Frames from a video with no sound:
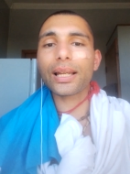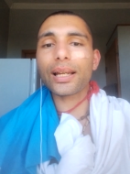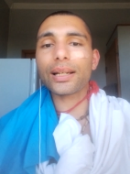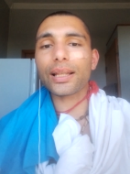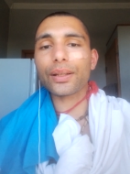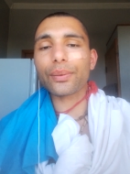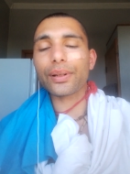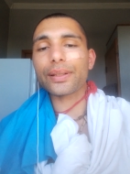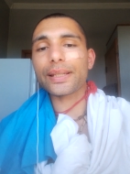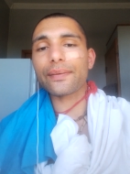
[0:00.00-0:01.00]
In other
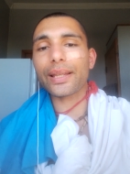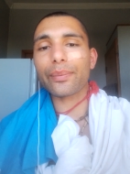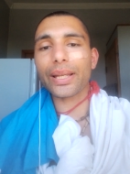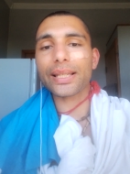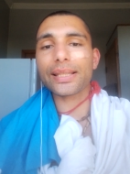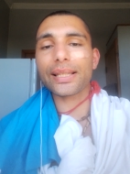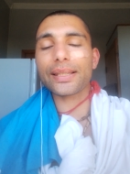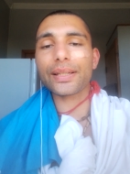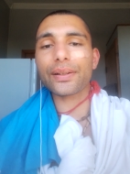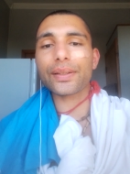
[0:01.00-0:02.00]
words, if that makes sense
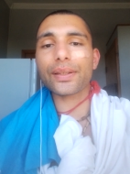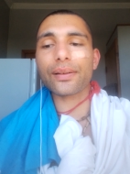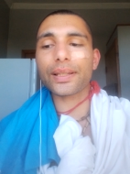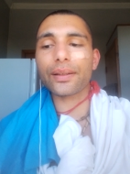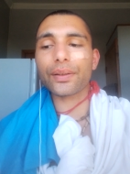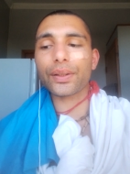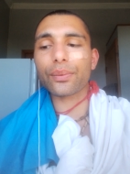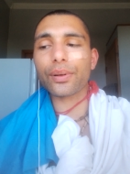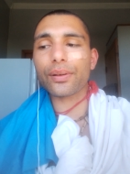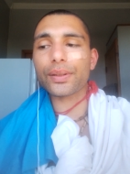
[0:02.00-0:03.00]
to us also in the world.